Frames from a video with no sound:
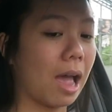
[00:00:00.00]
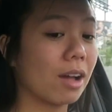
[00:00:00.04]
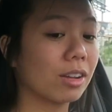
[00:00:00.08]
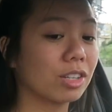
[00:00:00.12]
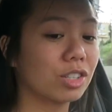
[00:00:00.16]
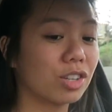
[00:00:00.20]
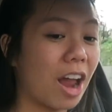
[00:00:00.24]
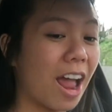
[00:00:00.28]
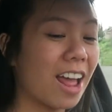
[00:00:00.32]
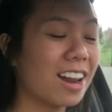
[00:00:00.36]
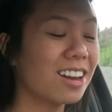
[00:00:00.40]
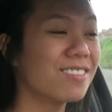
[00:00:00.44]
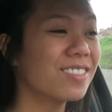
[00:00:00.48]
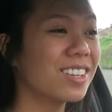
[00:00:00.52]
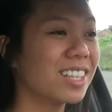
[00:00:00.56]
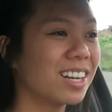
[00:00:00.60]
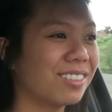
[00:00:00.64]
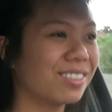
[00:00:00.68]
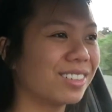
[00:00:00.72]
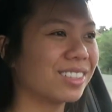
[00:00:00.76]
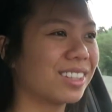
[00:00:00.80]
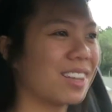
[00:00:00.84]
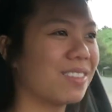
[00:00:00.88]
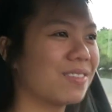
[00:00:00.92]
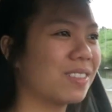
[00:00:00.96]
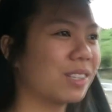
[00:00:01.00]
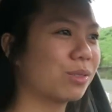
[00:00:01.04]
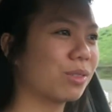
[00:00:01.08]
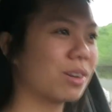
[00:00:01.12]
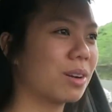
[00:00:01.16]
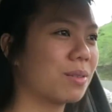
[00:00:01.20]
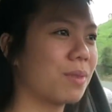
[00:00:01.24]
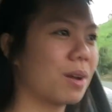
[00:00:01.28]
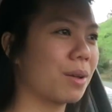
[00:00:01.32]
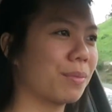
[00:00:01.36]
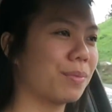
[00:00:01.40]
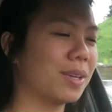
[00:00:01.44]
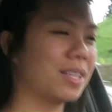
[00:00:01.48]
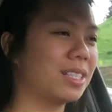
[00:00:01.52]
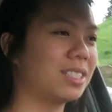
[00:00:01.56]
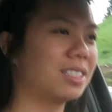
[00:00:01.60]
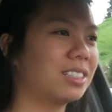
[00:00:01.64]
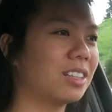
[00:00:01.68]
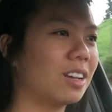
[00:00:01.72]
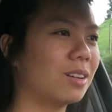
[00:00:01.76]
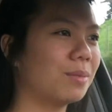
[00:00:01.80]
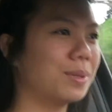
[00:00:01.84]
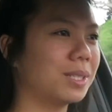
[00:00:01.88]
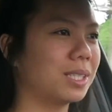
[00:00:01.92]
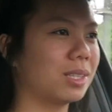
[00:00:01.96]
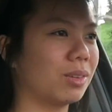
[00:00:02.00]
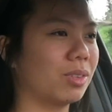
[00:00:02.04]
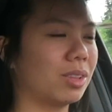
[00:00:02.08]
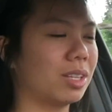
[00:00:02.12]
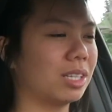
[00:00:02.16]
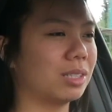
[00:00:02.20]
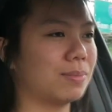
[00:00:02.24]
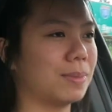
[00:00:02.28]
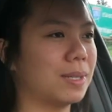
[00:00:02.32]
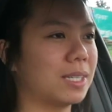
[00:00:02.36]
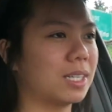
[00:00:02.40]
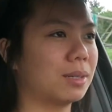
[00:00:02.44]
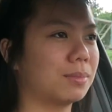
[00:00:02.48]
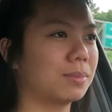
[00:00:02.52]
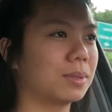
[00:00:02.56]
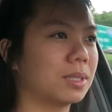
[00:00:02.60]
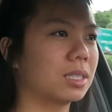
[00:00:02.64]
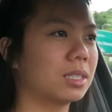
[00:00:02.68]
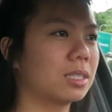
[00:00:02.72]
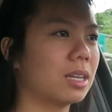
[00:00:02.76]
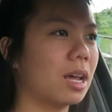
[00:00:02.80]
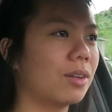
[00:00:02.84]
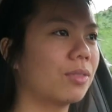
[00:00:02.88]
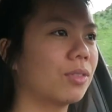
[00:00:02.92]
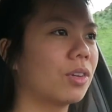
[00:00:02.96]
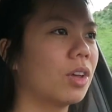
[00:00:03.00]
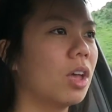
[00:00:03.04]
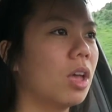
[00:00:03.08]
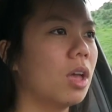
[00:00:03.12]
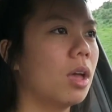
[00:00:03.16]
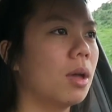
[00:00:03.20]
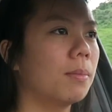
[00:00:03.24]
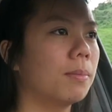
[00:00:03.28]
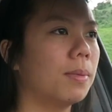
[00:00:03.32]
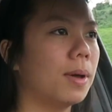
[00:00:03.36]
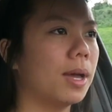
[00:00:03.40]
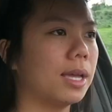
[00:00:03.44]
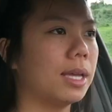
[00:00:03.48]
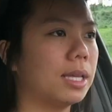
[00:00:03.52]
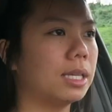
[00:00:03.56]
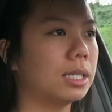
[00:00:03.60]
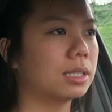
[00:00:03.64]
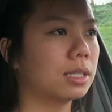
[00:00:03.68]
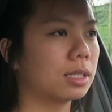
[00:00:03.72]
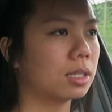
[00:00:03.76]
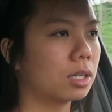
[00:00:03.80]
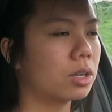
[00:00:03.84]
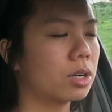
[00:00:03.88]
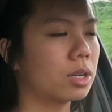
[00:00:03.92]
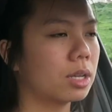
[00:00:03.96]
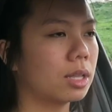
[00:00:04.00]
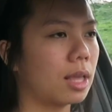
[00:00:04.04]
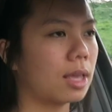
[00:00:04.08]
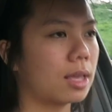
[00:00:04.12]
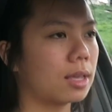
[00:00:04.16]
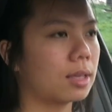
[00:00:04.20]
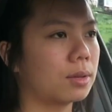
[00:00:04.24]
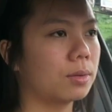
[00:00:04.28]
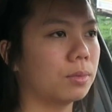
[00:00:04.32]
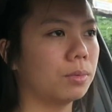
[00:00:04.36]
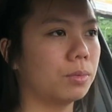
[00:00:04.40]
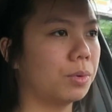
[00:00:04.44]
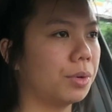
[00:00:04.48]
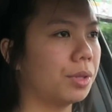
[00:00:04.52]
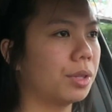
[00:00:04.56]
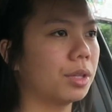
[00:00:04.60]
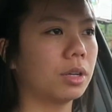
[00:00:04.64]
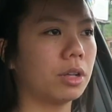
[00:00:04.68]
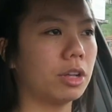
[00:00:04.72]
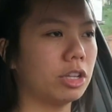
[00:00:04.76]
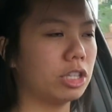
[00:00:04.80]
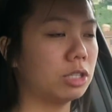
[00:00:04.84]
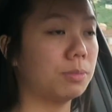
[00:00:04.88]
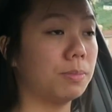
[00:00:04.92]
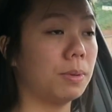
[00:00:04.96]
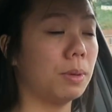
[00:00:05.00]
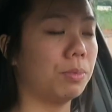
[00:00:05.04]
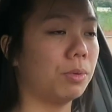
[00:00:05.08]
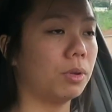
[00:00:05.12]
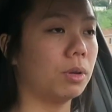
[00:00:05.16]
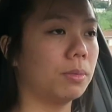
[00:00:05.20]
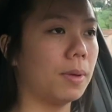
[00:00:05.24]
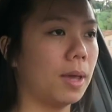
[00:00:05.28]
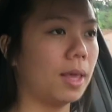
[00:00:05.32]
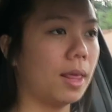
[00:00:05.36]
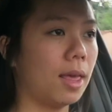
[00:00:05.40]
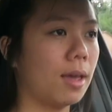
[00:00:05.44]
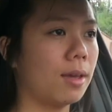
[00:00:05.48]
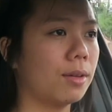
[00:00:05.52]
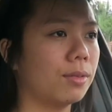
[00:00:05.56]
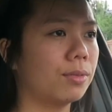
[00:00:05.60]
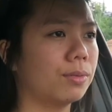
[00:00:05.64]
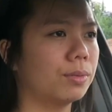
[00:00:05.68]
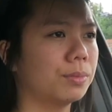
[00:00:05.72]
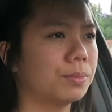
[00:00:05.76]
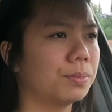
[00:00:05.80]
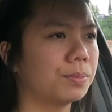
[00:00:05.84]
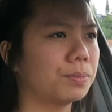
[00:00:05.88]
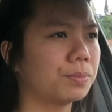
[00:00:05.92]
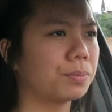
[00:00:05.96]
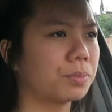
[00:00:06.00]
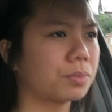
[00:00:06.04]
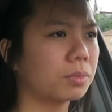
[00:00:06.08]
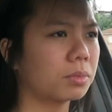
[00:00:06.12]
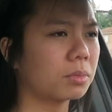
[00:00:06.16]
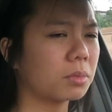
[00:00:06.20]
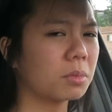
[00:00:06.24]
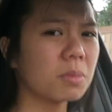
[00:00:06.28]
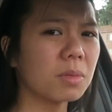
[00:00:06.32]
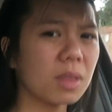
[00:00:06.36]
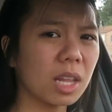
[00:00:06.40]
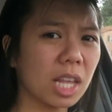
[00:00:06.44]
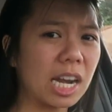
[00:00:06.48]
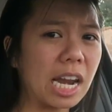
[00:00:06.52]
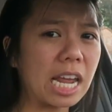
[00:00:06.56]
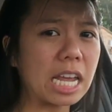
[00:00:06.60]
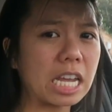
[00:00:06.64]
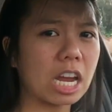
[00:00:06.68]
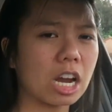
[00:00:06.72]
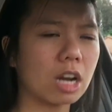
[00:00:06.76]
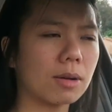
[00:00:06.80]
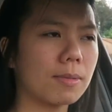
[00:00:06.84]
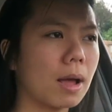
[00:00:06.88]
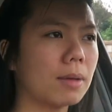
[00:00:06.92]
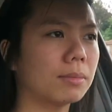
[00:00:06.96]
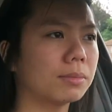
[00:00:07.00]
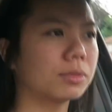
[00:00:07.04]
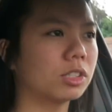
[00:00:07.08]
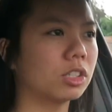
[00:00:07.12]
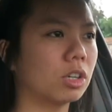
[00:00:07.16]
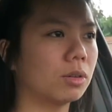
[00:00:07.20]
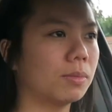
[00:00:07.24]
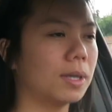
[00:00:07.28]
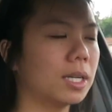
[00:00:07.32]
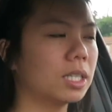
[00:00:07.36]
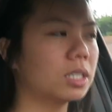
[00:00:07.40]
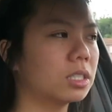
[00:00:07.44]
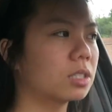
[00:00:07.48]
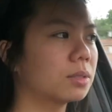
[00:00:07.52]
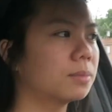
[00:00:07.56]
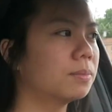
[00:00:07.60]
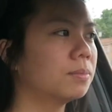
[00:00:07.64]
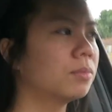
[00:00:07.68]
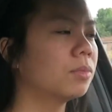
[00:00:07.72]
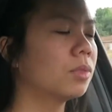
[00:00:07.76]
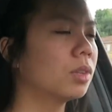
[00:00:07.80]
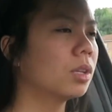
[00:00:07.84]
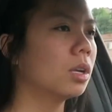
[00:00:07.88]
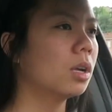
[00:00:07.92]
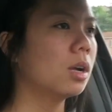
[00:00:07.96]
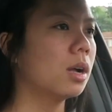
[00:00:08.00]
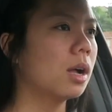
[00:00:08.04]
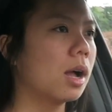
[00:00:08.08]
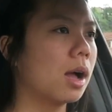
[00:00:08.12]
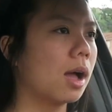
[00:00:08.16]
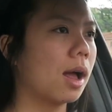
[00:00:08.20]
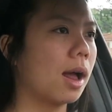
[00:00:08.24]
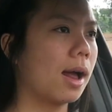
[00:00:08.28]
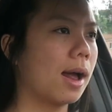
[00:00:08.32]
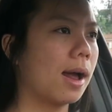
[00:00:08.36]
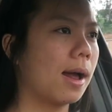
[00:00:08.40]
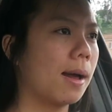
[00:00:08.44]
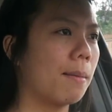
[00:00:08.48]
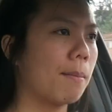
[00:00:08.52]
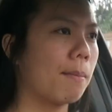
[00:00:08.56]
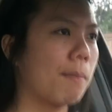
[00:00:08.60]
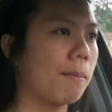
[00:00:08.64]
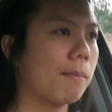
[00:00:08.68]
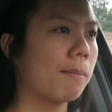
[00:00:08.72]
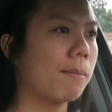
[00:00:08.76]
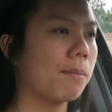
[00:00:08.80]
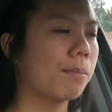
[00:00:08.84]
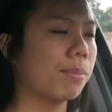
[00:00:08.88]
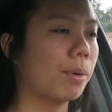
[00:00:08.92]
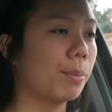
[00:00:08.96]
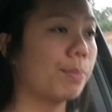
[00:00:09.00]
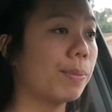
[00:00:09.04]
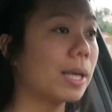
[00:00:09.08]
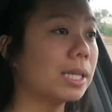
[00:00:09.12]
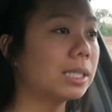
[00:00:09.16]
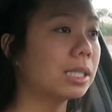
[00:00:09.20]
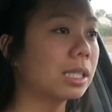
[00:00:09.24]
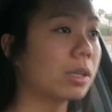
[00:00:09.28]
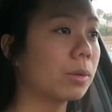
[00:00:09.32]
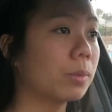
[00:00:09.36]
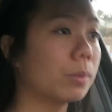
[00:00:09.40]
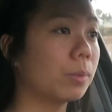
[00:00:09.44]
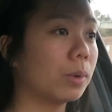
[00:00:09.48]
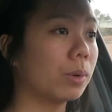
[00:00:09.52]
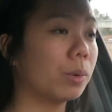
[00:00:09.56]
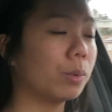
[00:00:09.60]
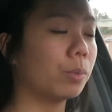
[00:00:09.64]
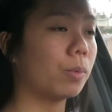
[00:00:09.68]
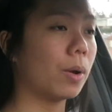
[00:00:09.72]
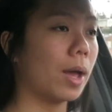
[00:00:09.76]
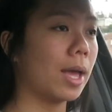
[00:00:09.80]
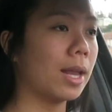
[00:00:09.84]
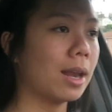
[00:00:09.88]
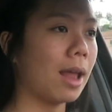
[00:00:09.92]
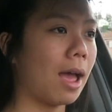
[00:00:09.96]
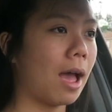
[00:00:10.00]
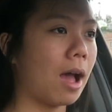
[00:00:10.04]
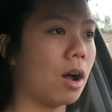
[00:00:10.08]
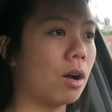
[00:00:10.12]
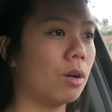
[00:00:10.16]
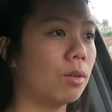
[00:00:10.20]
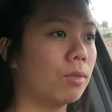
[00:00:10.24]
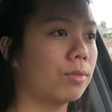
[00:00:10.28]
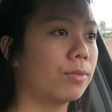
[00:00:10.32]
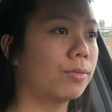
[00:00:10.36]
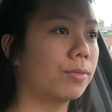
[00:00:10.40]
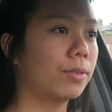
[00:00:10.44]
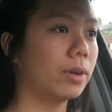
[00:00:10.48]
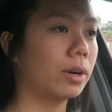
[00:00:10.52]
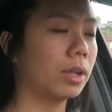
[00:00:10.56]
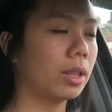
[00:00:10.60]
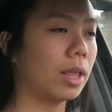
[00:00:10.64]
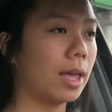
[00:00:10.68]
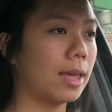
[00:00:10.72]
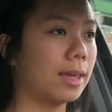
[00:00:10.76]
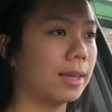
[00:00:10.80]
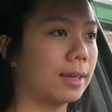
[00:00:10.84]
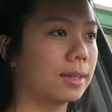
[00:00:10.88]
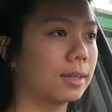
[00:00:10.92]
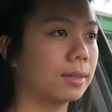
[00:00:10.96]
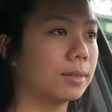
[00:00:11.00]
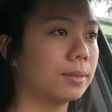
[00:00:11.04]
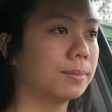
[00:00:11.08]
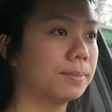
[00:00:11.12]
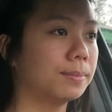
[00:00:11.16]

I tried to meet up with him this winter break, but he's so busy with his midterms and stuff. But he's literally like one of the closest people in my life, and I care about him so much. Um, but basically, we went out for like.